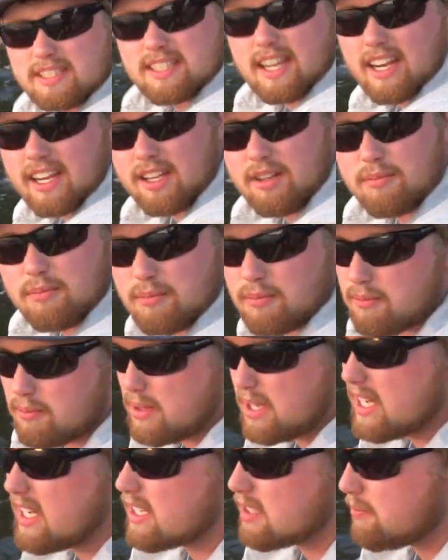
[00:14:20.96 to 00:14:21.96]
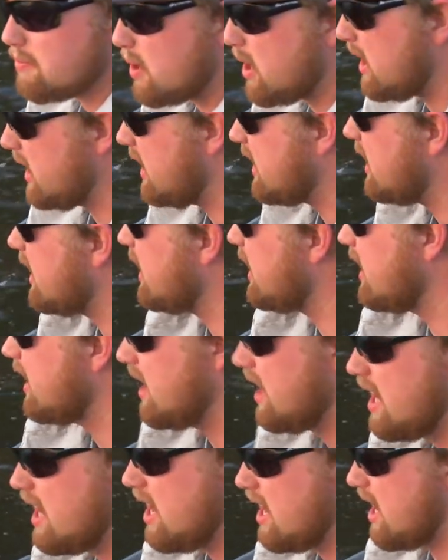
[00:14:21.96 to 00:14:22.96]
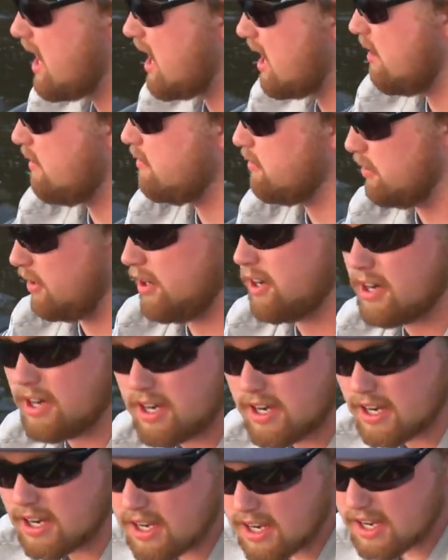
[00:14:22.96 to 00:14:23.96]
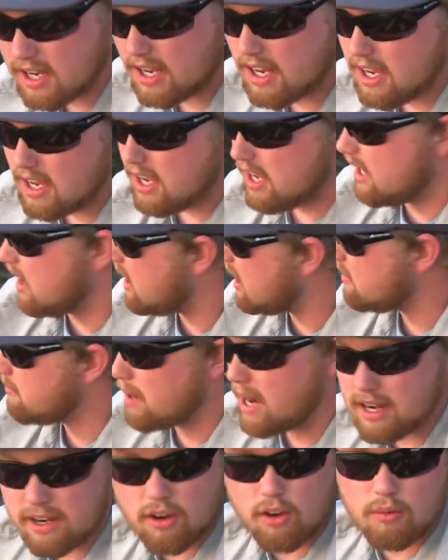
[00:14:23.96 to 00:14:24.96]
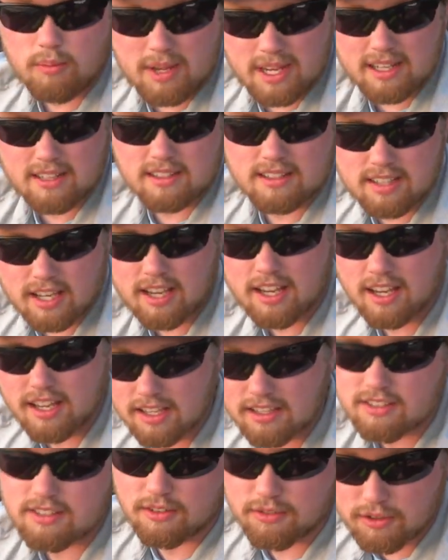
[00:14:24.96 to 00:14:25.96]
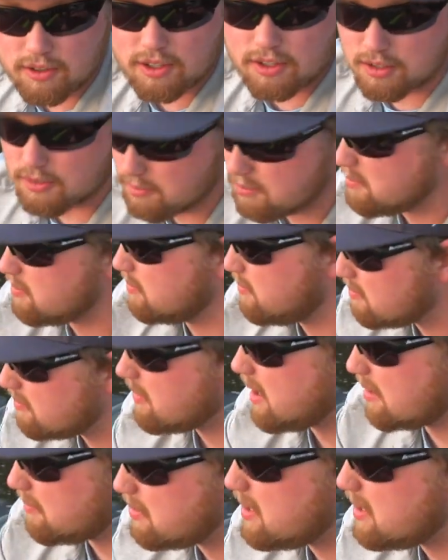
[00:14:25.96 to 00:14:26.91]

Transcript: second biggest pike ever. And by no means is the first, my